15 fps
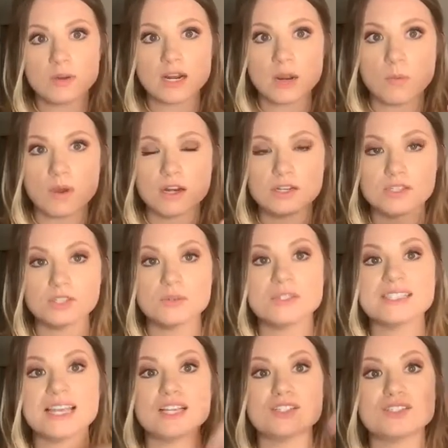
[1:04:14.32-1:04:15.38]
then what I want to
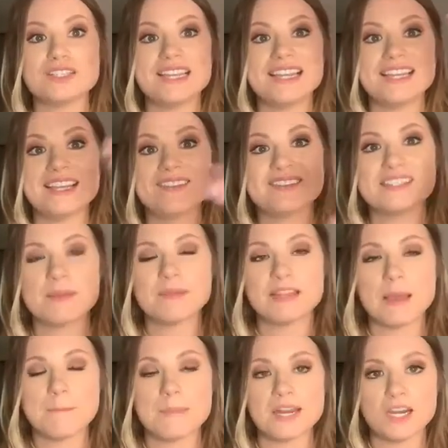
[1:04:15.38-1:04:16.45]
do is actually give
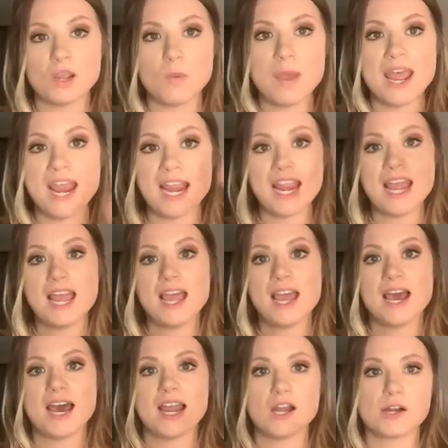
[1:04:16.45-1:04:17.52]
some of that money
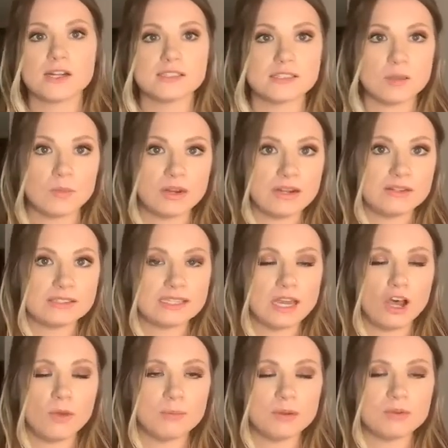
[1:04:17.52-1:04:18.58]
away, hire on someone
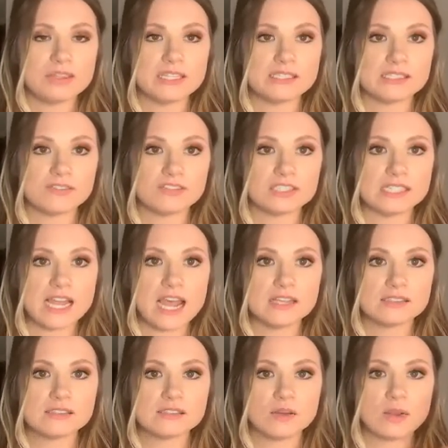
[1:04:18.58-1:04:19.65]
else to help me with these different
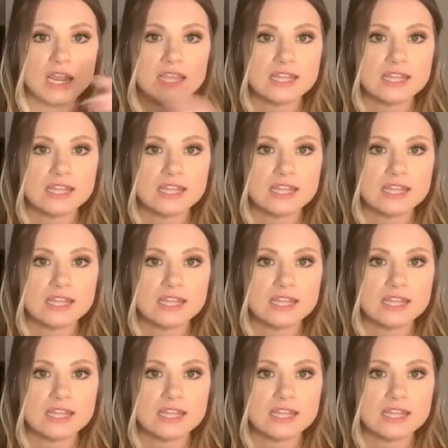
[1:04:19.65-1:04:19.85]
tasks.